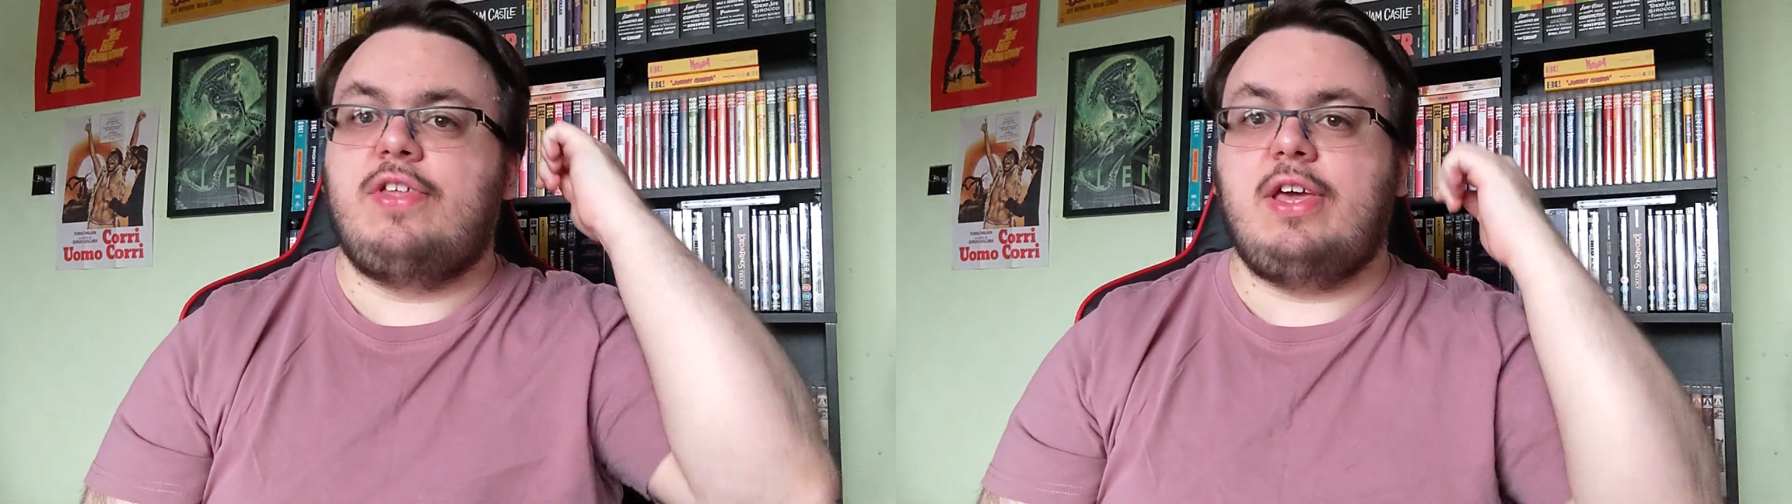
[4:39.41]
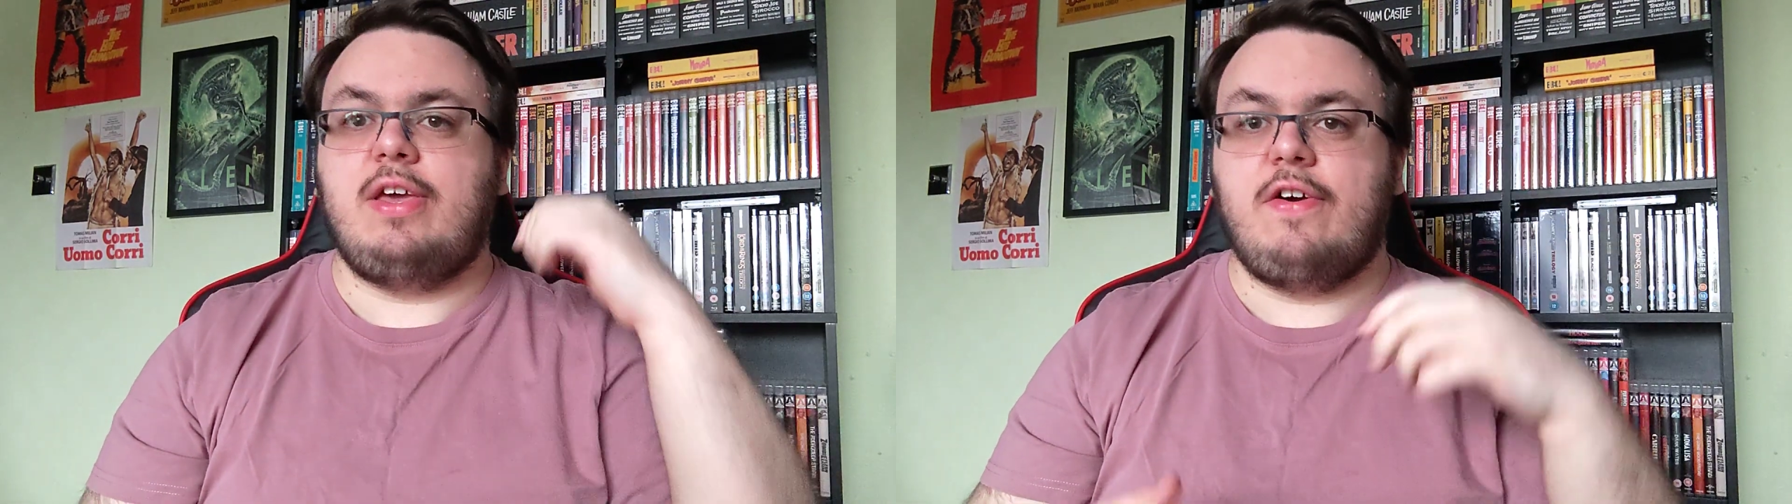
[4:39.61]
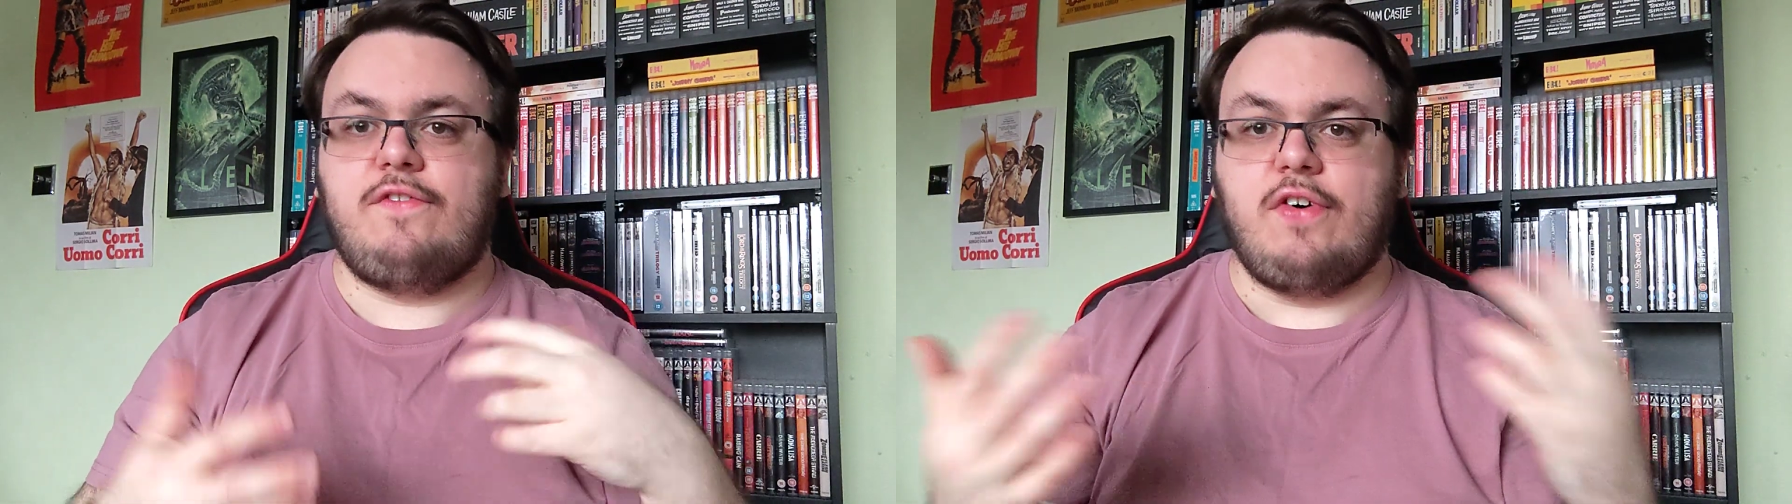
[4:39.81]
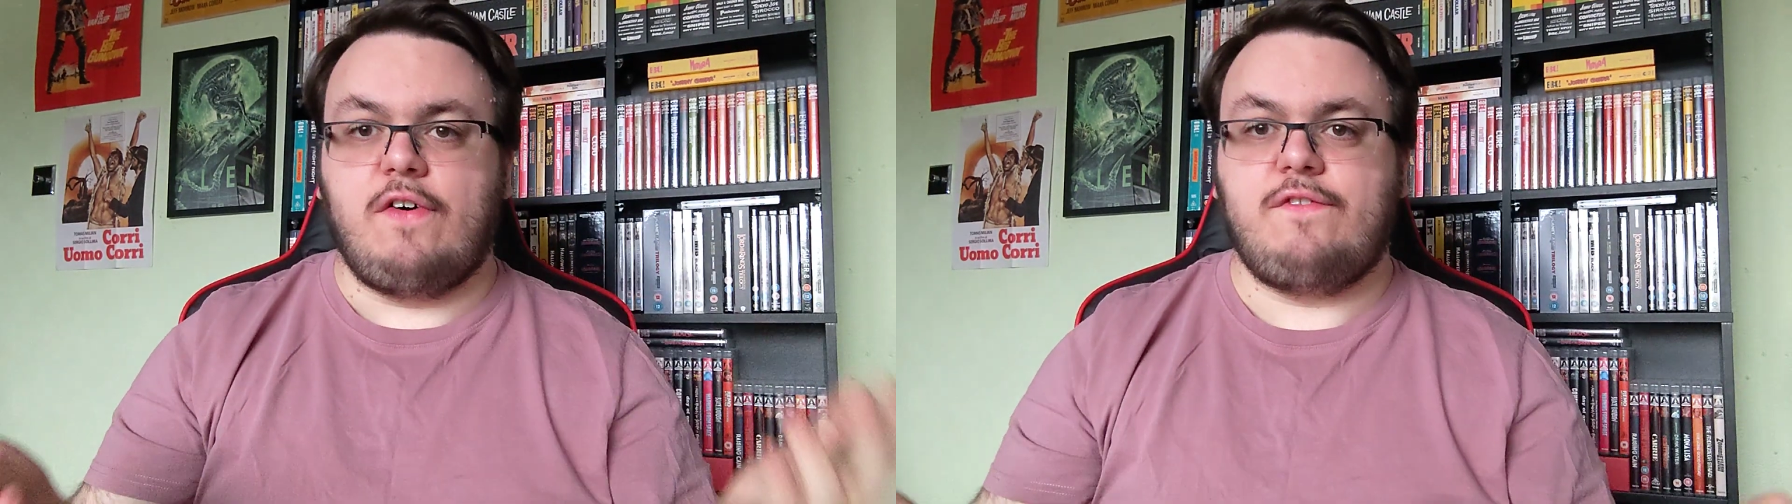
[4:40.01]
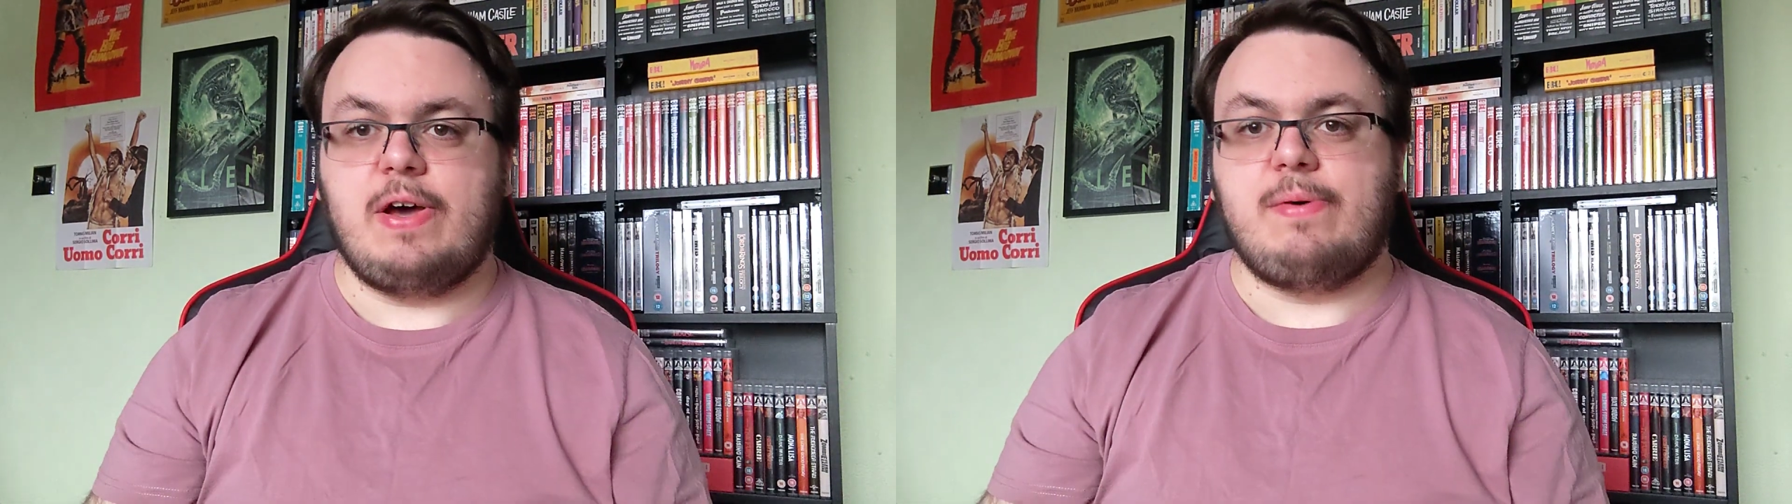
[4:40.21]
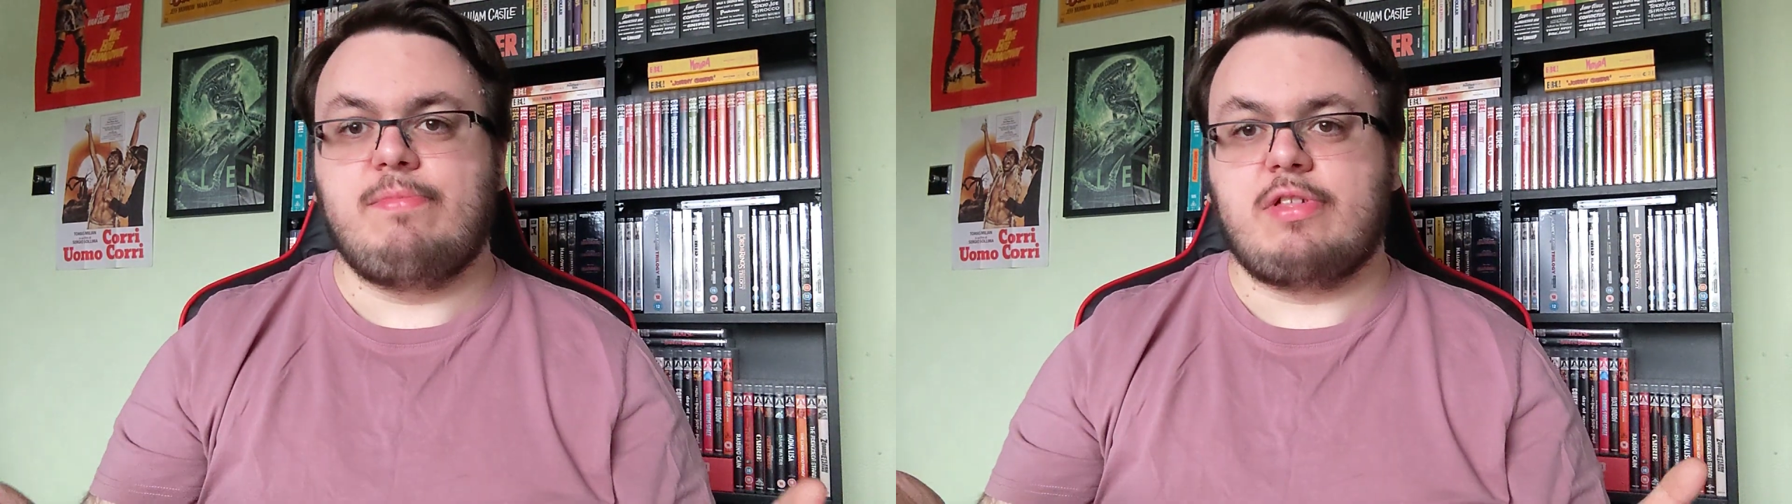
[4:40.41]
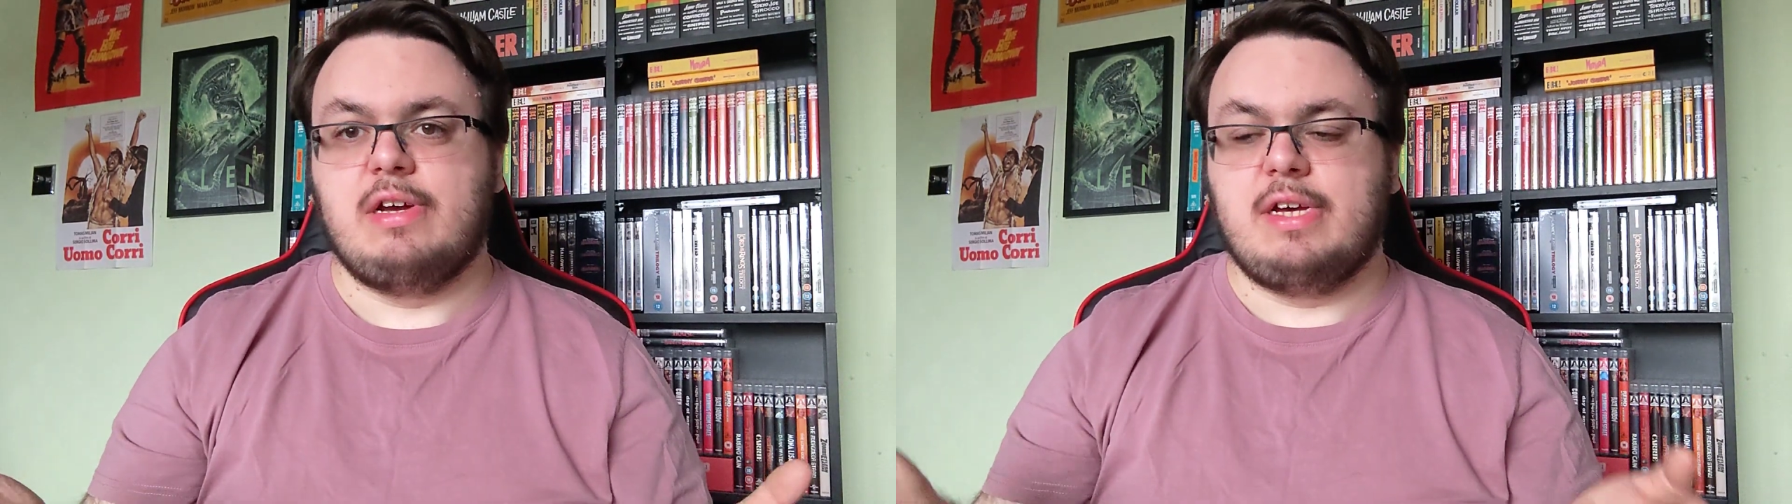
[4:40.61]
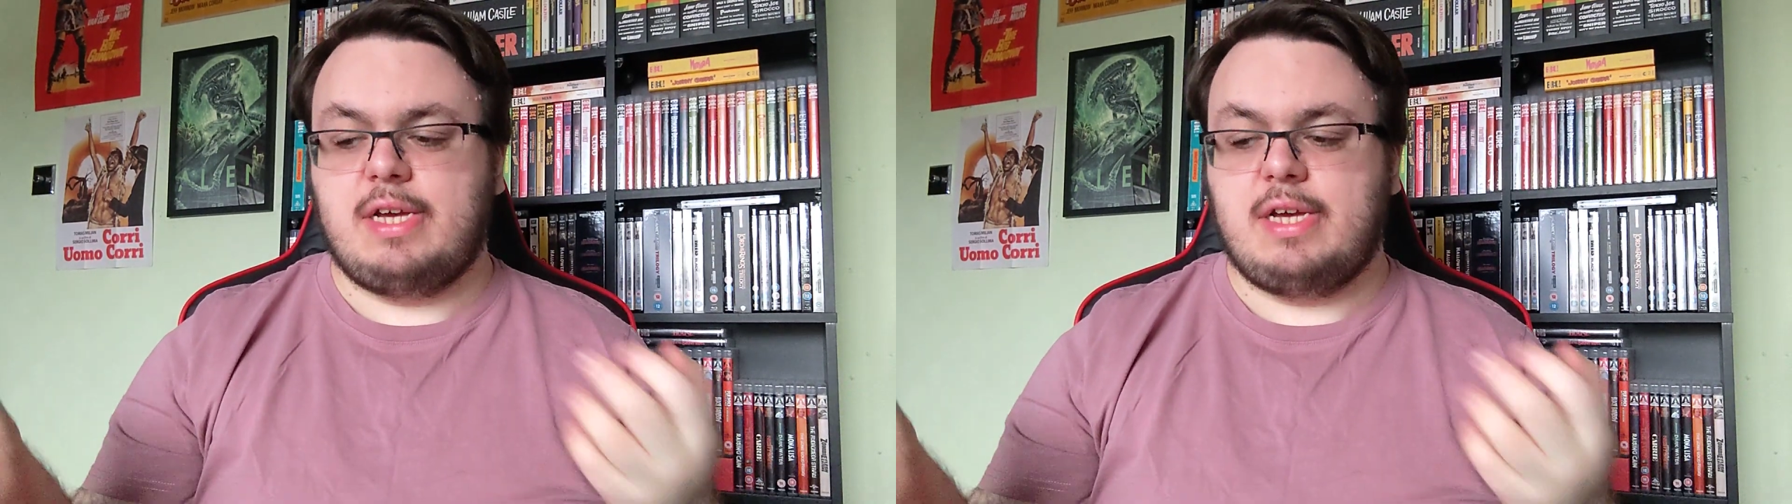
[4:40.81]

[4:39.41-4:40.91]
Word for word: the uh, four films,